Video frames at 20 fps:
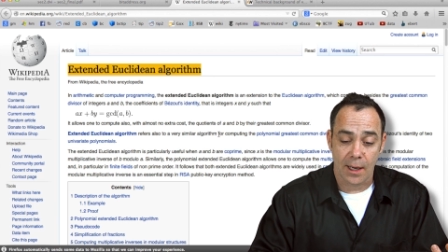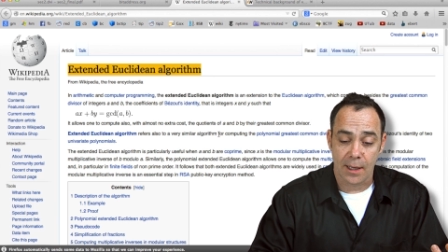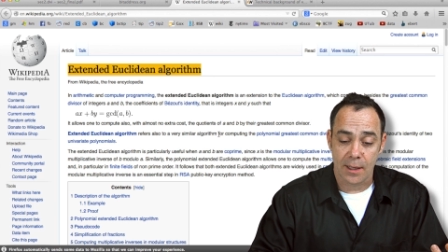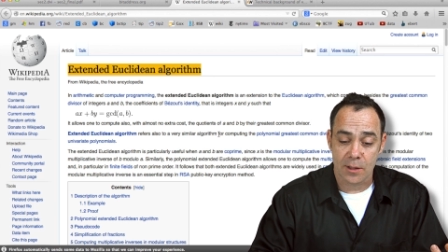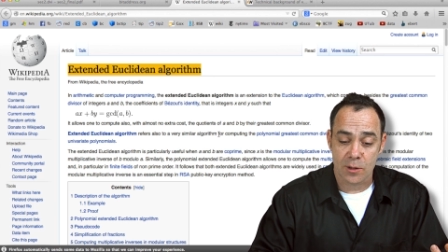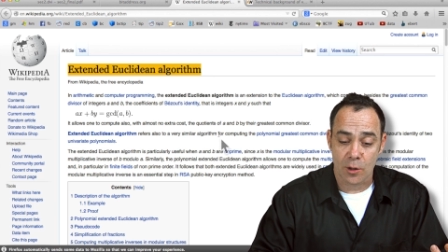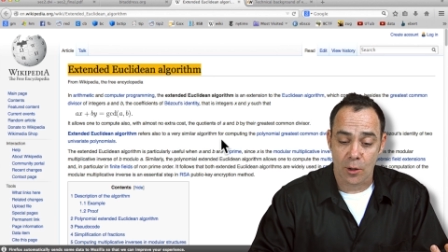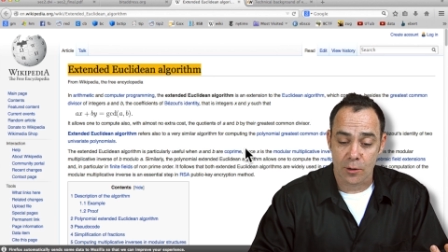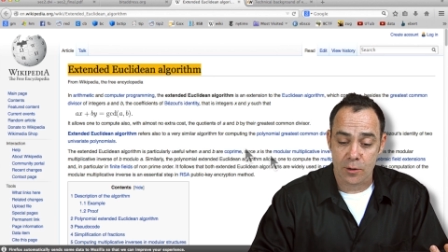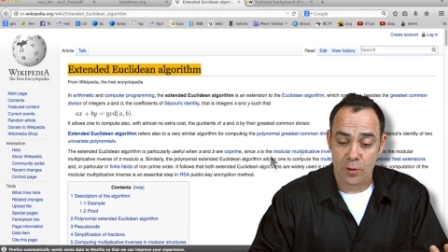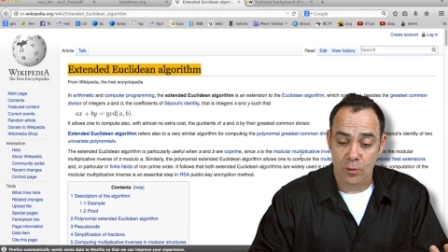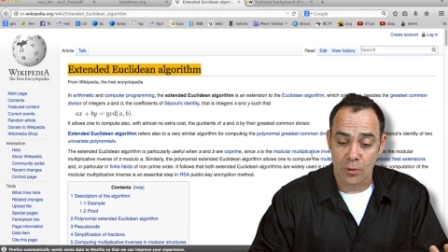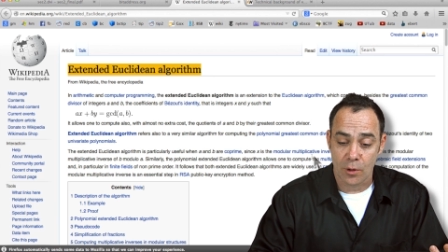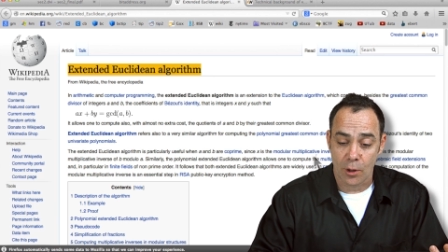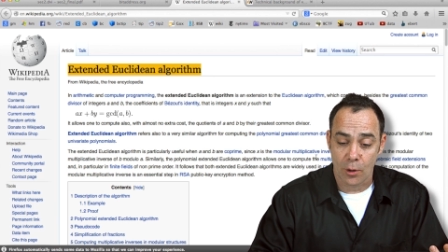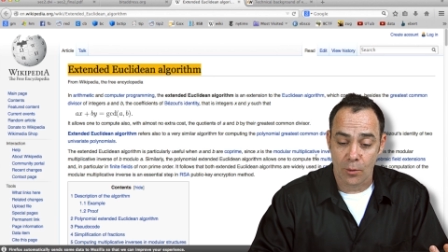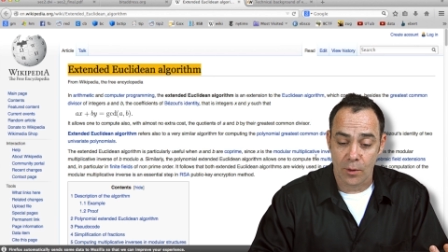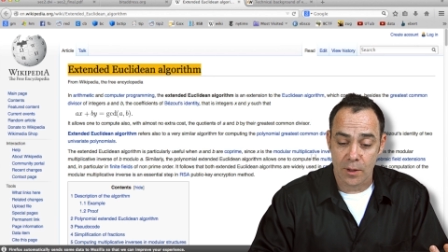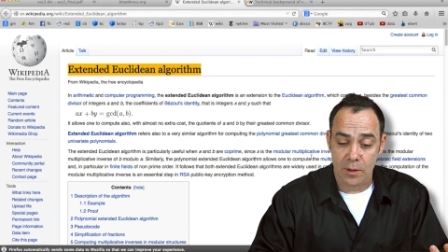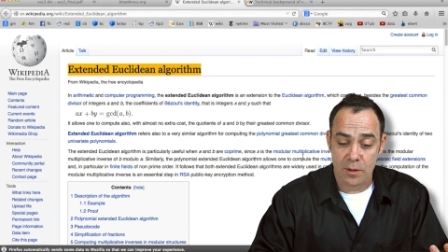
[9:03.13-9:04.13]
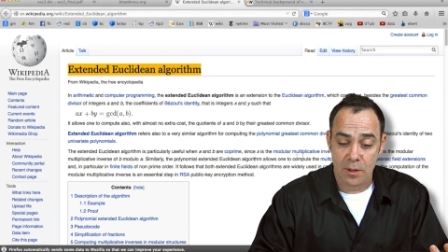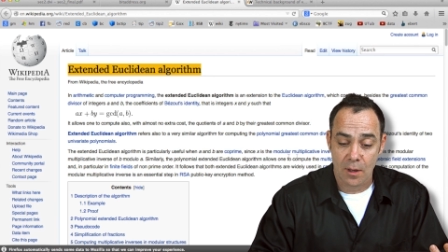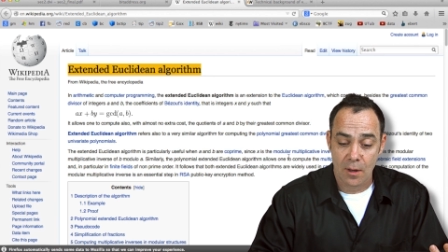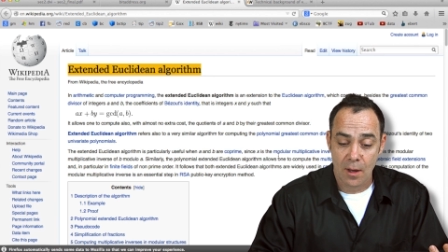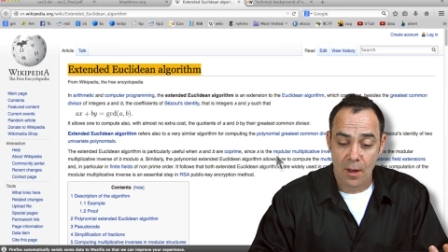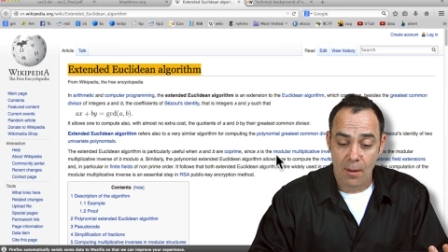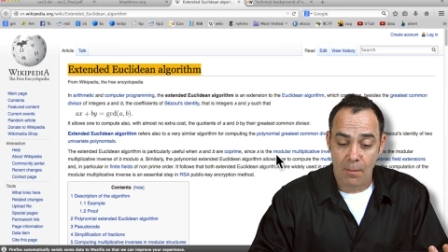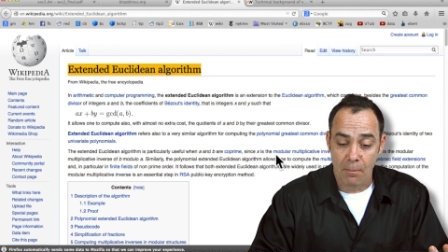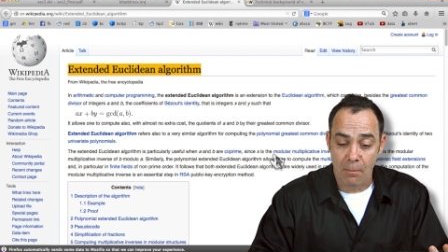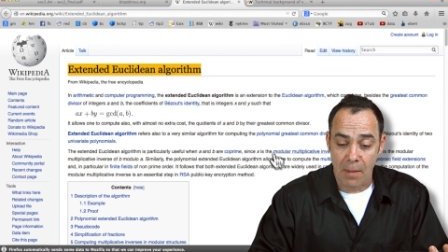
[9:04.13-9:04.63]
And it's also known as
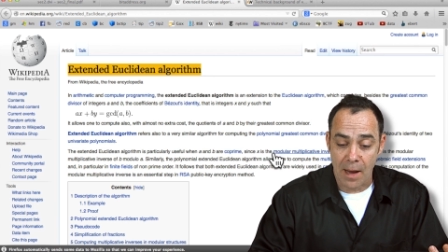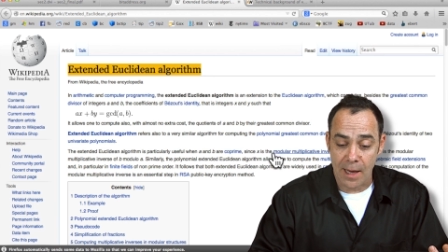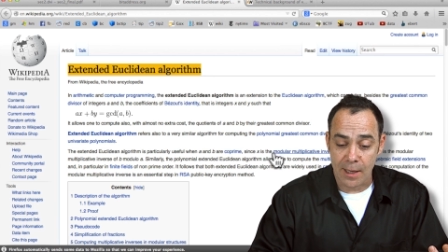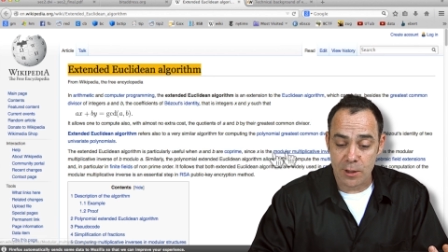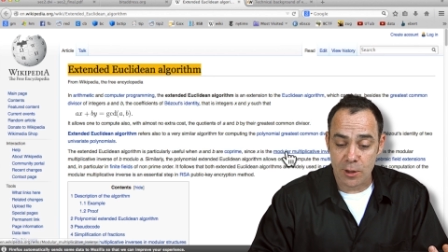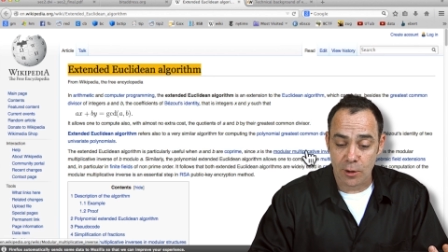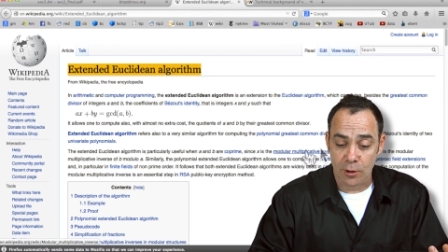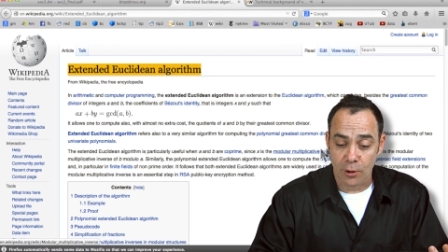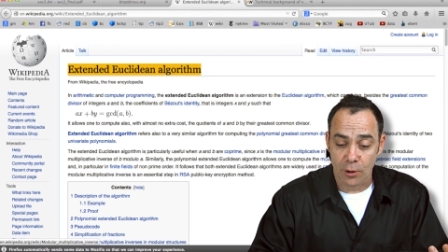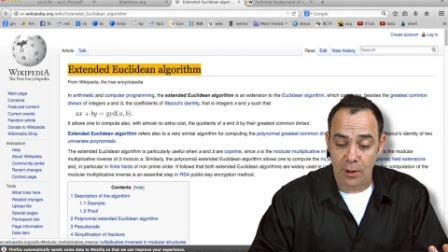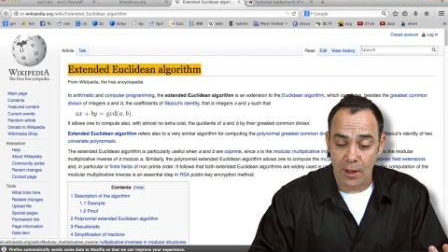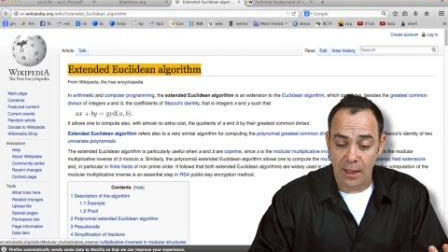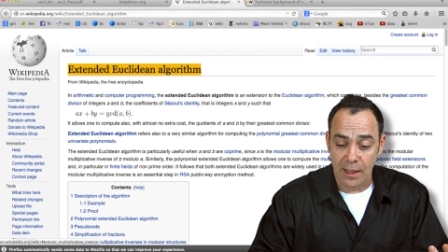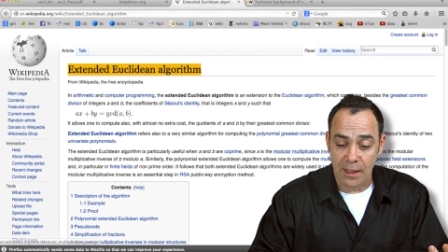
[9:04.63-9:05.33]
modular